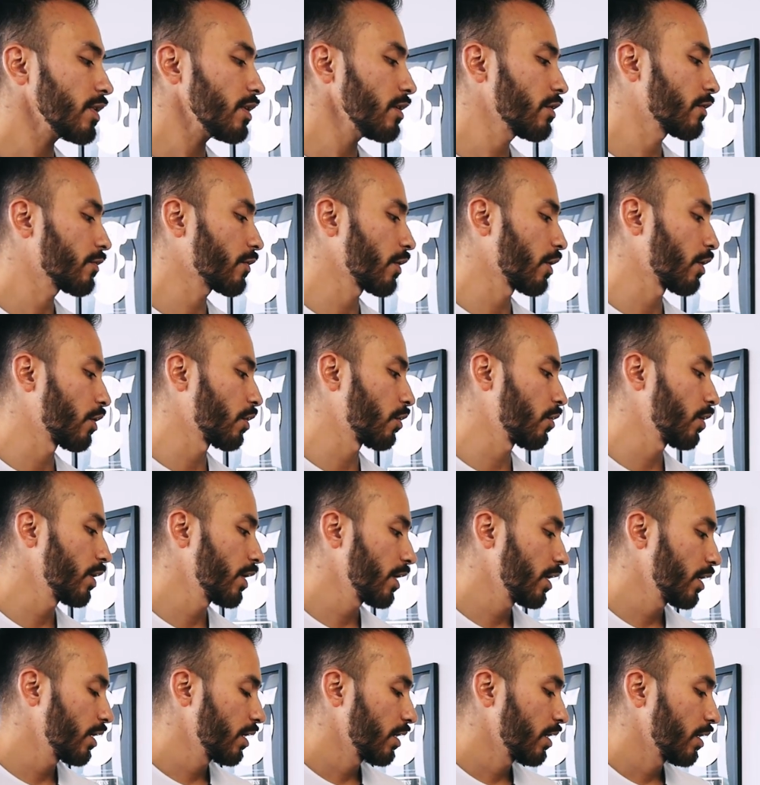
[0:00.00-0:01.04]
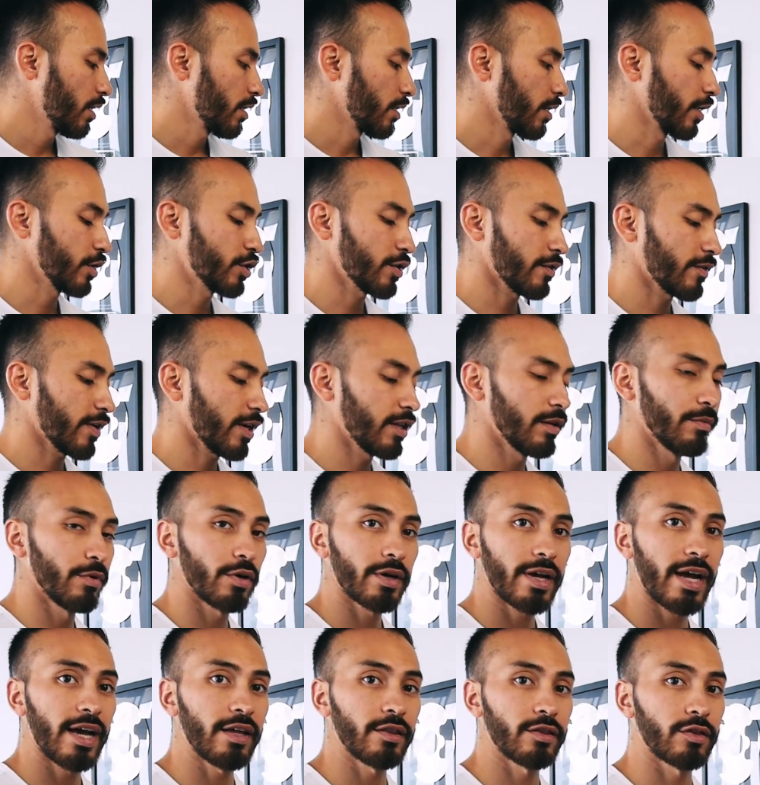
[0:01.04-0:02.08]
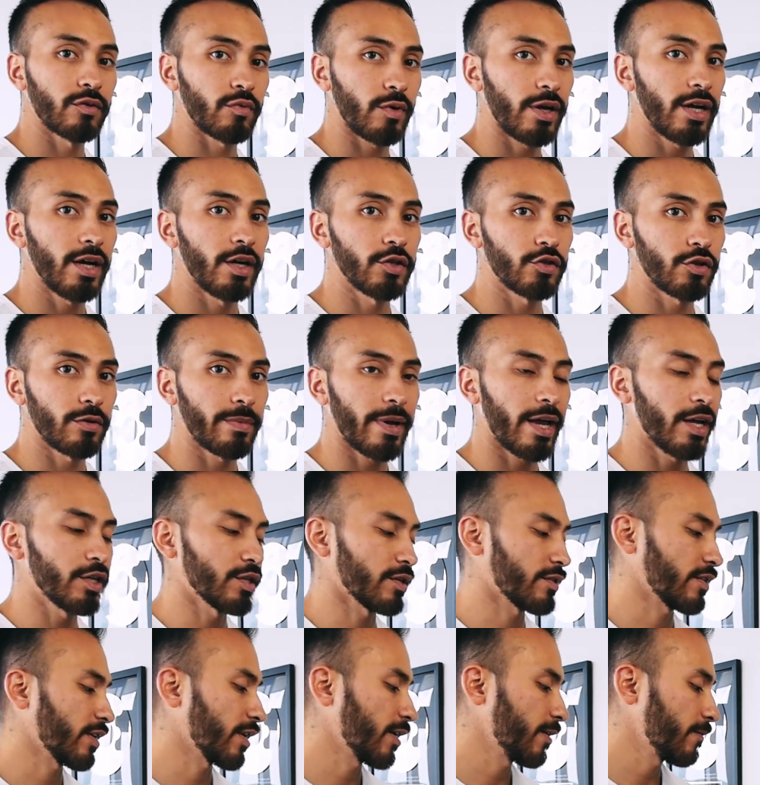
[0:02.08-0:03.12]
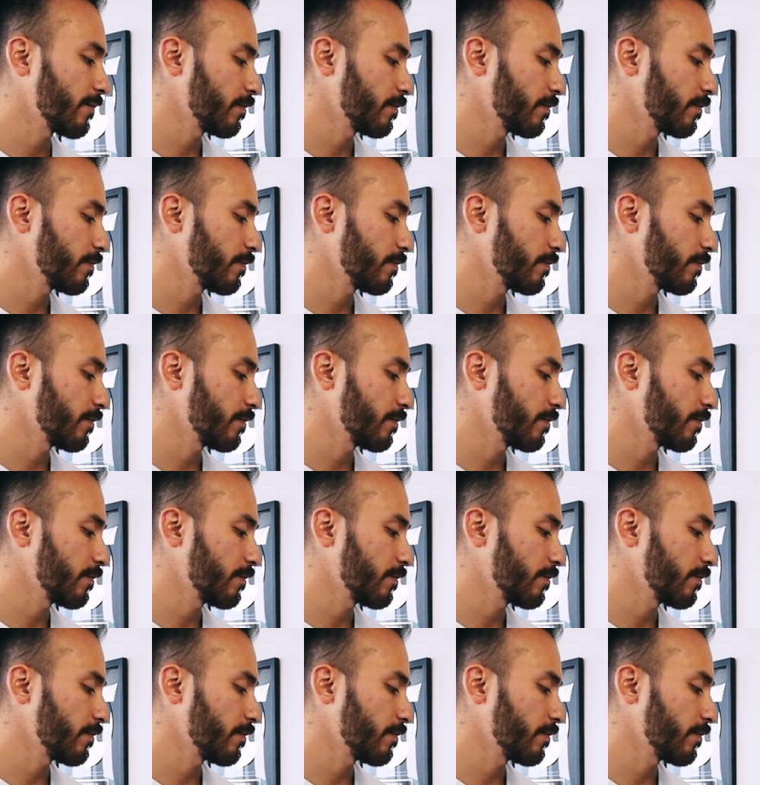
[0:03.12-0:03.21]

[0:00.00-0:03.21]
So let's just say the book had 300 pages in it.